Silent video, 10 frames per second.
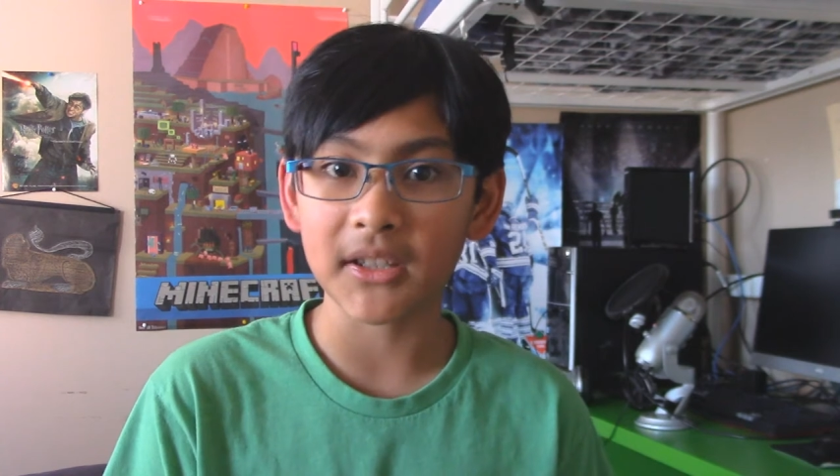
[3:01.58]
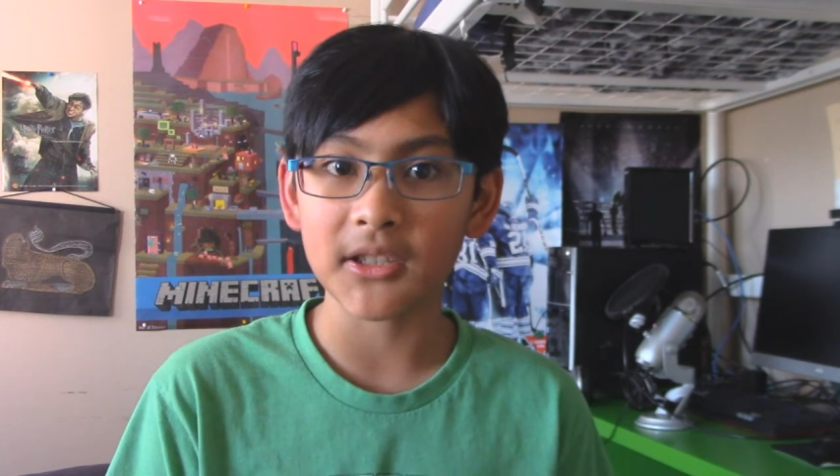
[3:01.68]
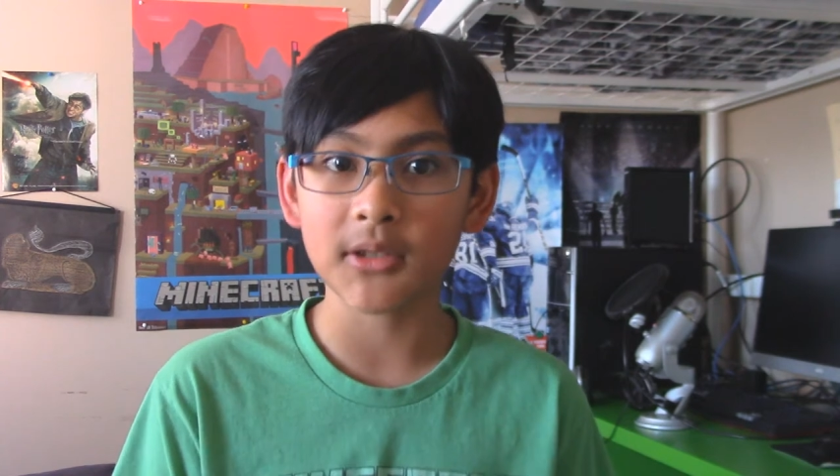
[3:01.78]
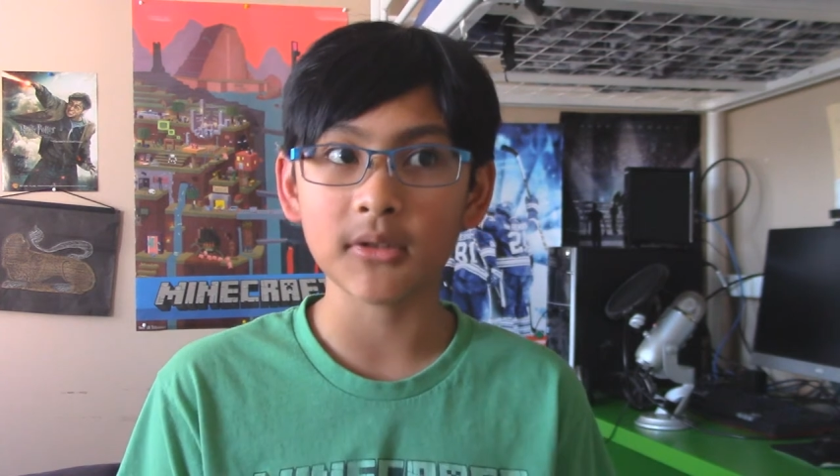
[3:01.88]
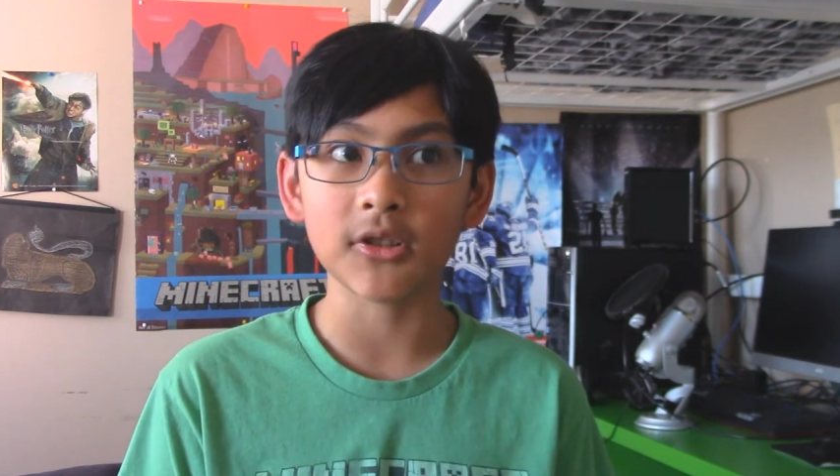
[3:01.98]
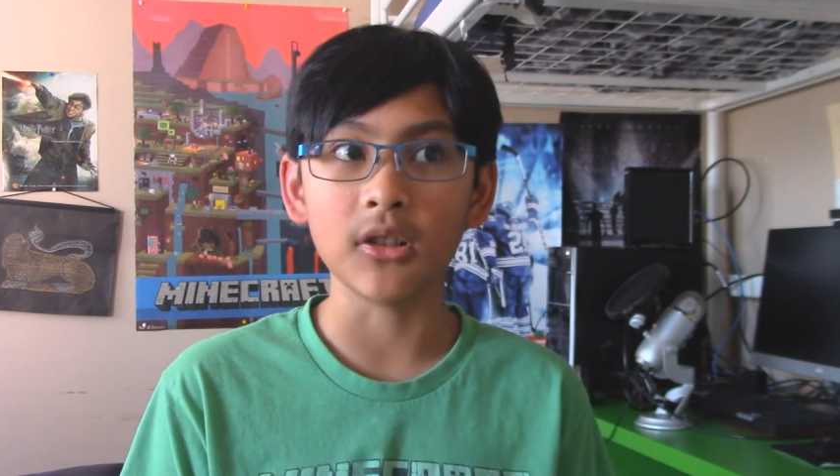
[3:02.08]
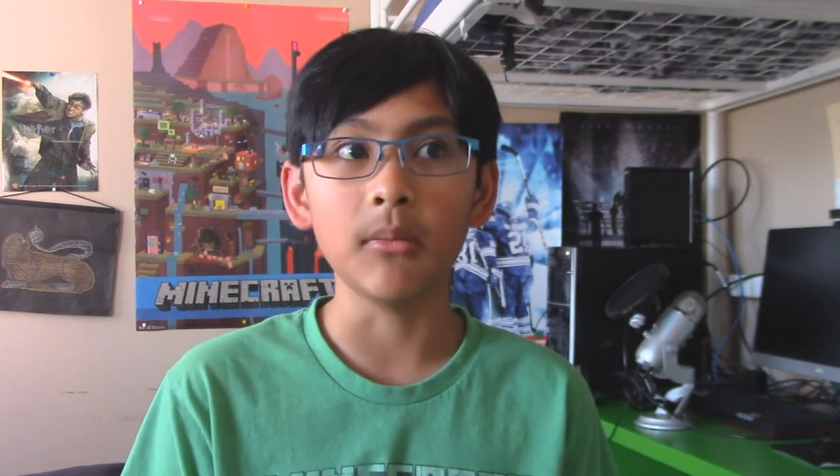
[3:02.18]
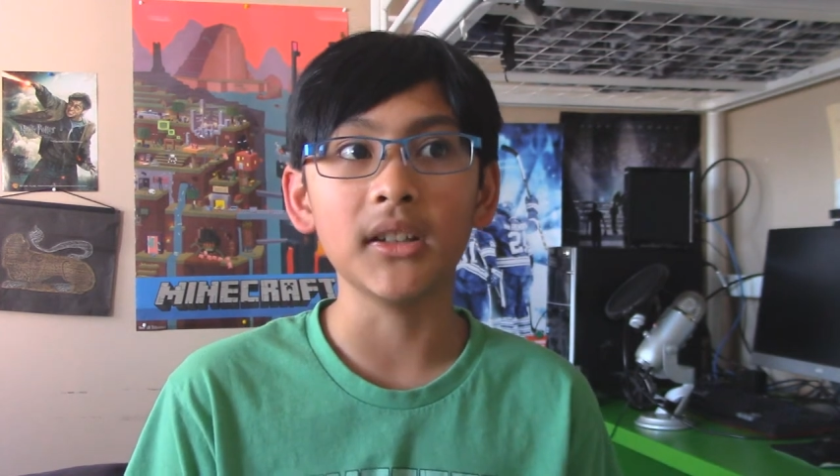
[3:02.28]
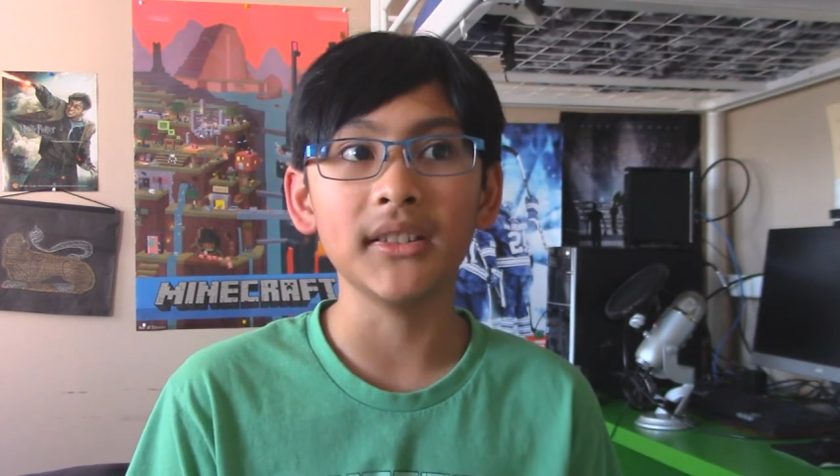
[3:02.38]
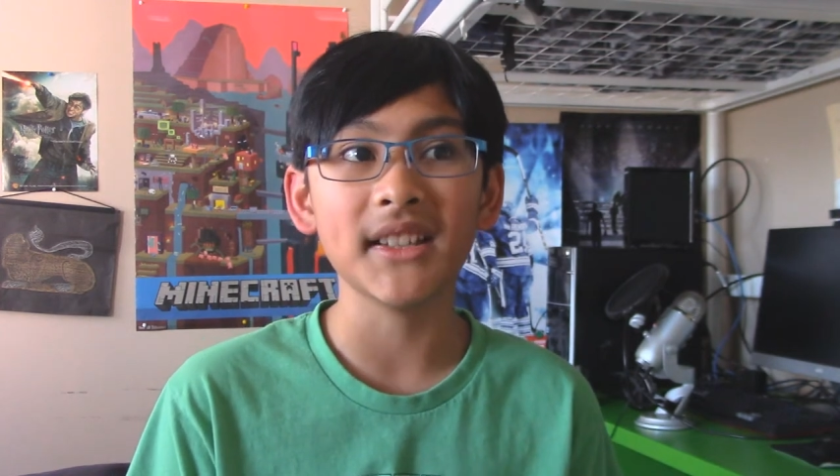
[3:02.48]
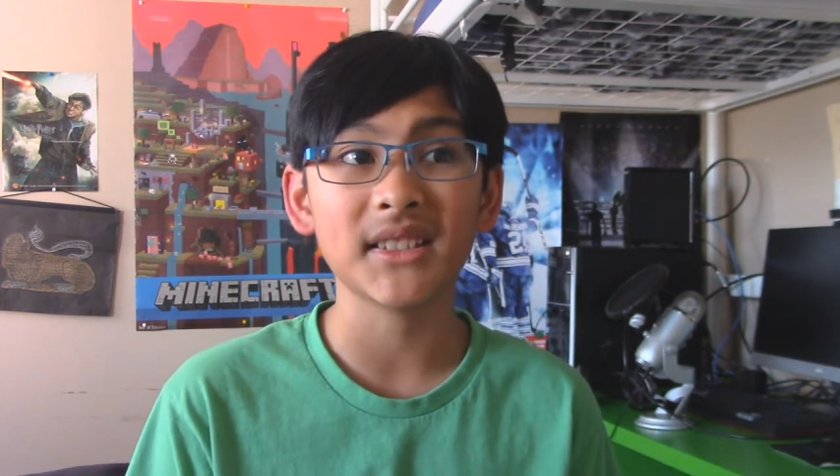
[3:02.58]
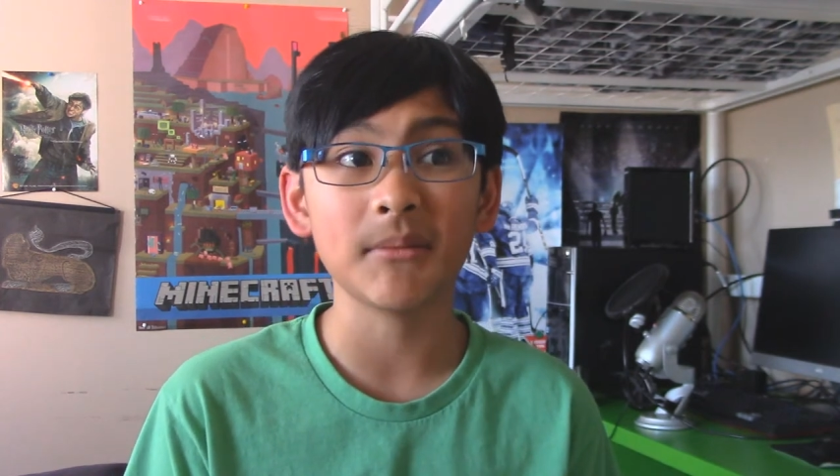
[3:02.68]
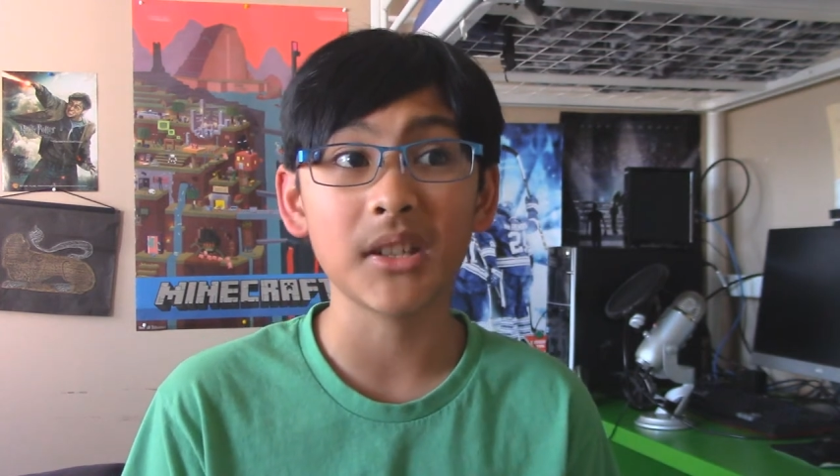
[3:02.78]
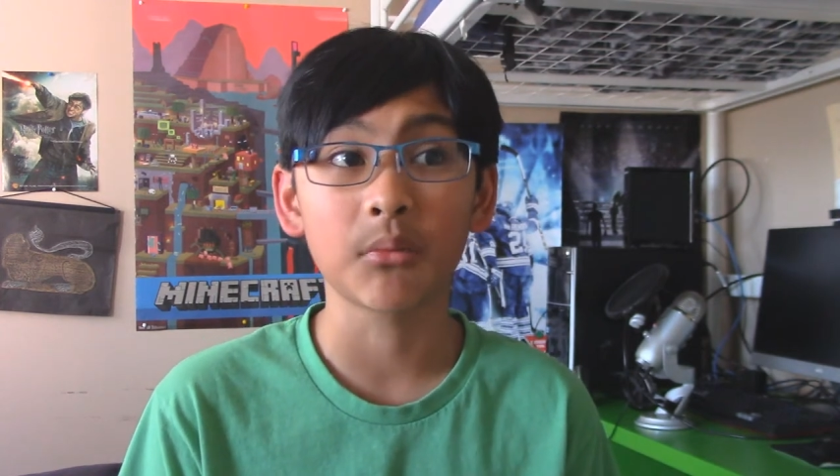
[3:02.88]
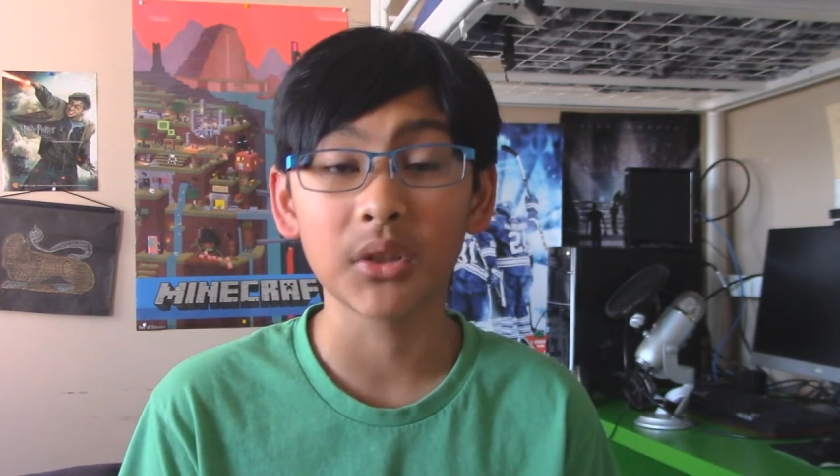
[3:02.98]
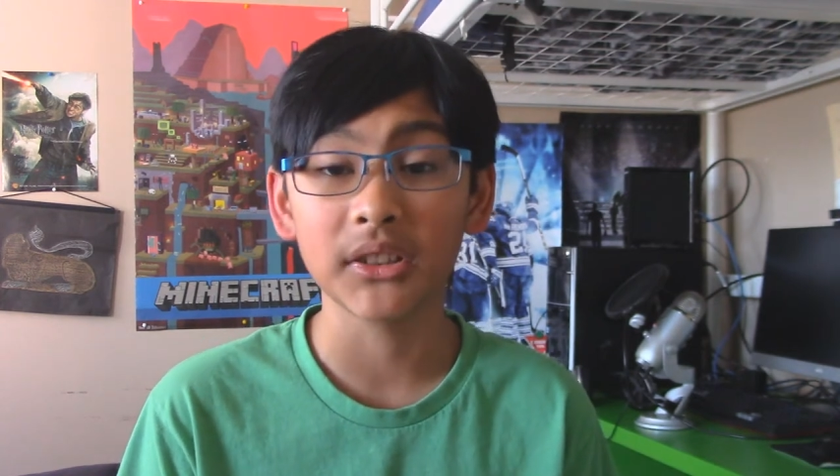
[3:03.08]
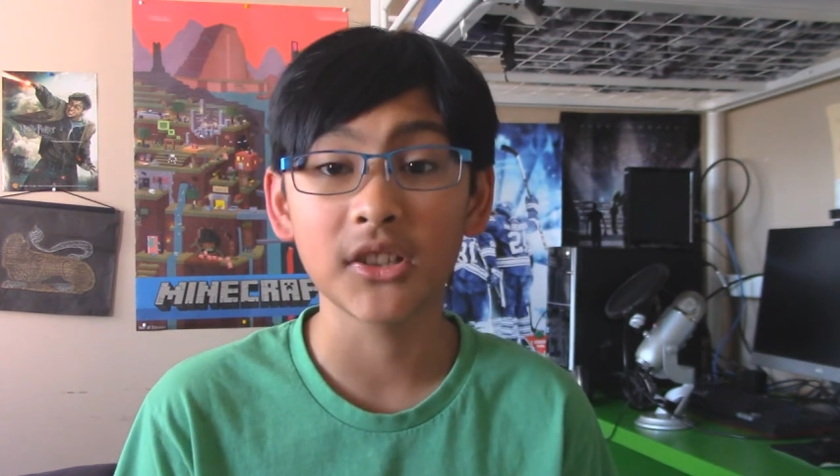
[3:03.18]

YouTube unless something really